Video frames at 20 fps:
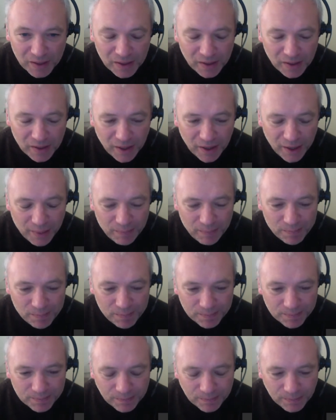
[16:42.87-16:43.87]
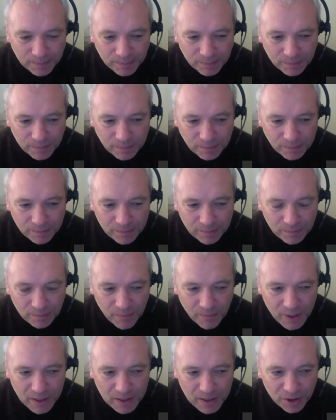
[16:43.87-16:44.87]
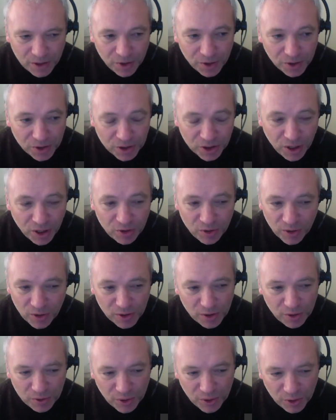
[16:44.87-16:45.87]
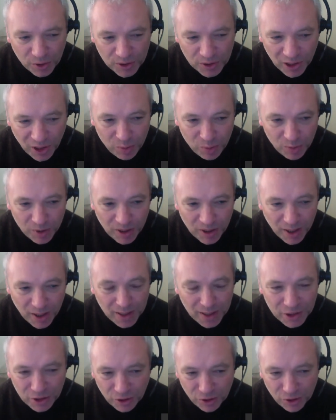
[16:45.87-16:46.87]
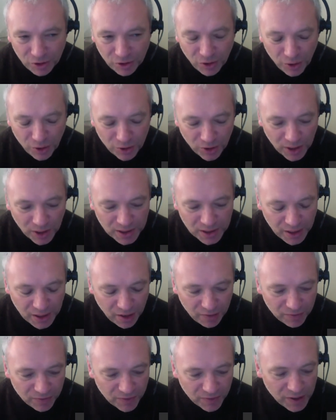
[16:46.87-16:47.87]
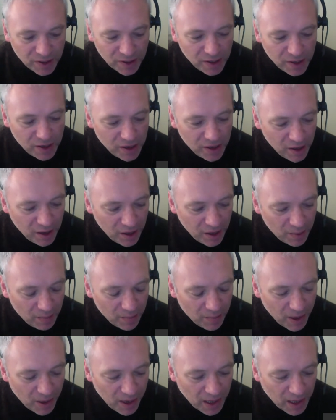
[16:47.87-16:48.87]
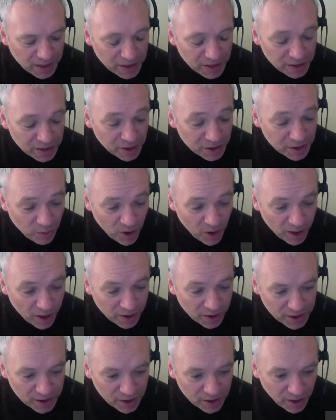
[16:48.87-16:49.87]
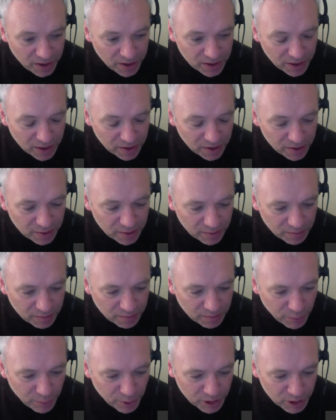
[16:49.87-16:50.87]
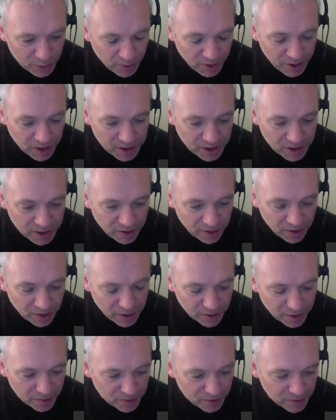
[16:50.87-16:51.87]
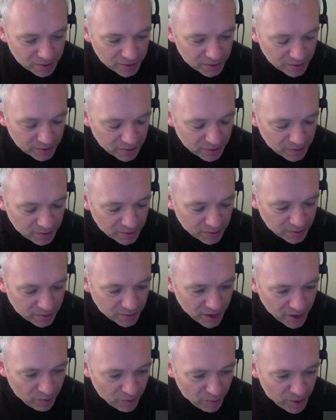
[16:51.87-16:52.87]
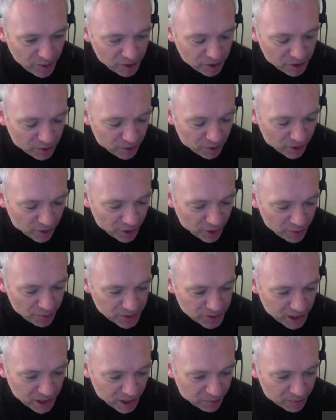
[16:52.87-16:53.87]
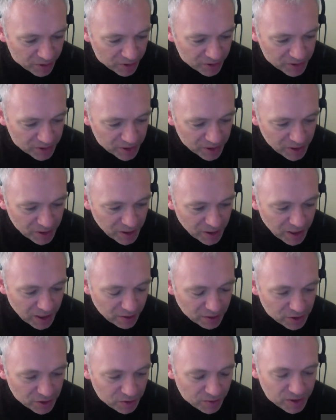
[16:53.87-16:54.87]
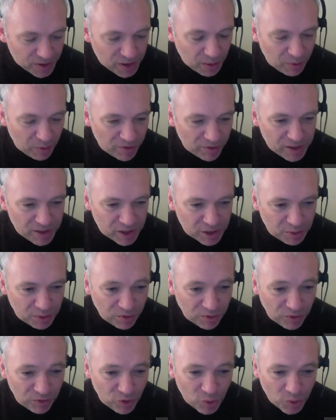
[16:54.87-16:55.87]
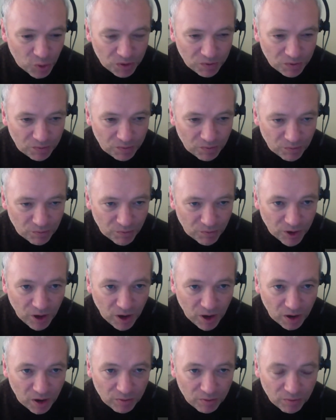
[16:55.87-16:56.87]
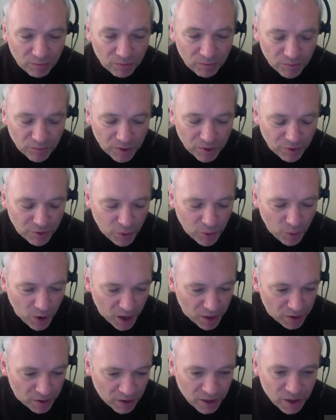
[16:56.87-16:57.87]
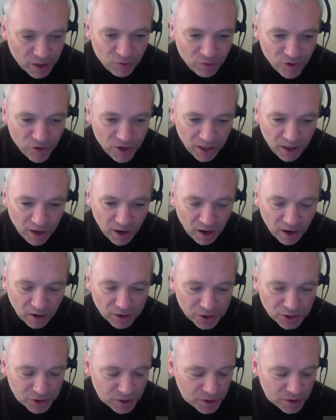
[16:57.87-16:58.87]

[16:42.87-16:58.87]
So you can just go and do it using open data or online stuff, and actually it's quite an exciting possibility that everyone being online opens up, because to do this type of research before would have required really large